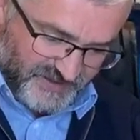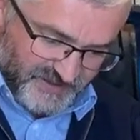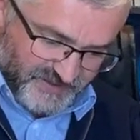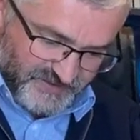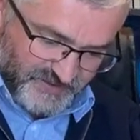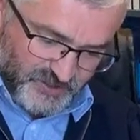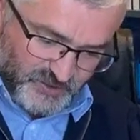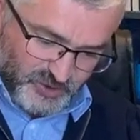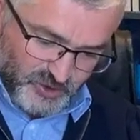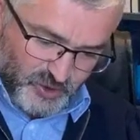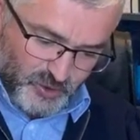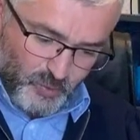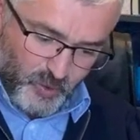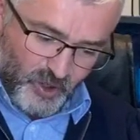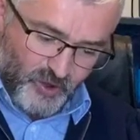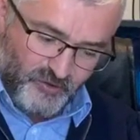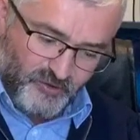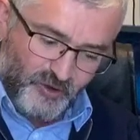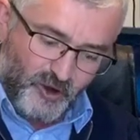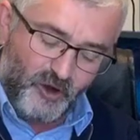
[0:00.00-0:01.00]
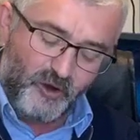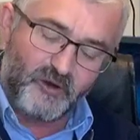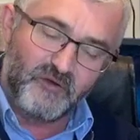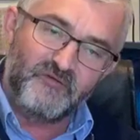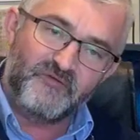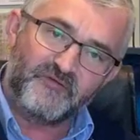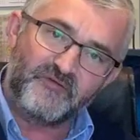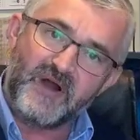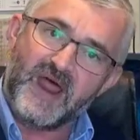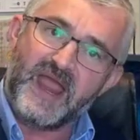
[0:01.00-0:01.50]
You weren't there on
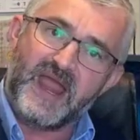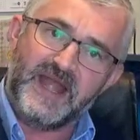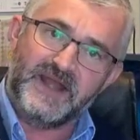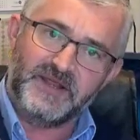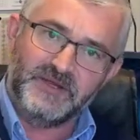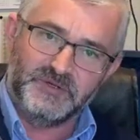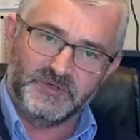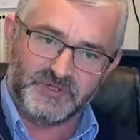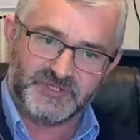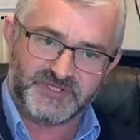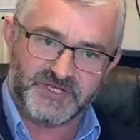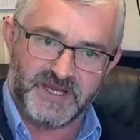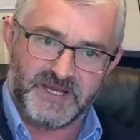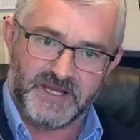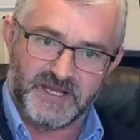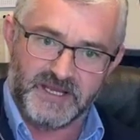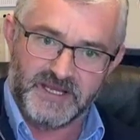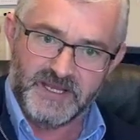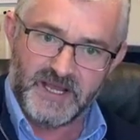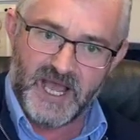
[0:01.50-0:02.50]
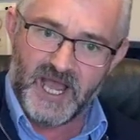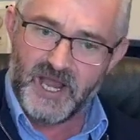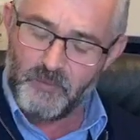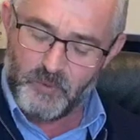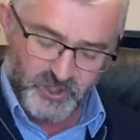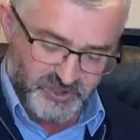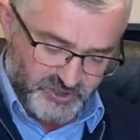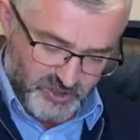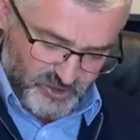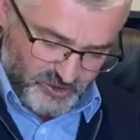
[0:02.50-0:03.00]
Friday, you see. I
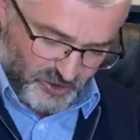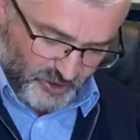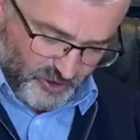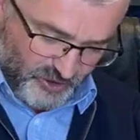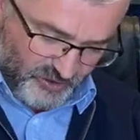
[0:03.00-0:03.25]
wasn't there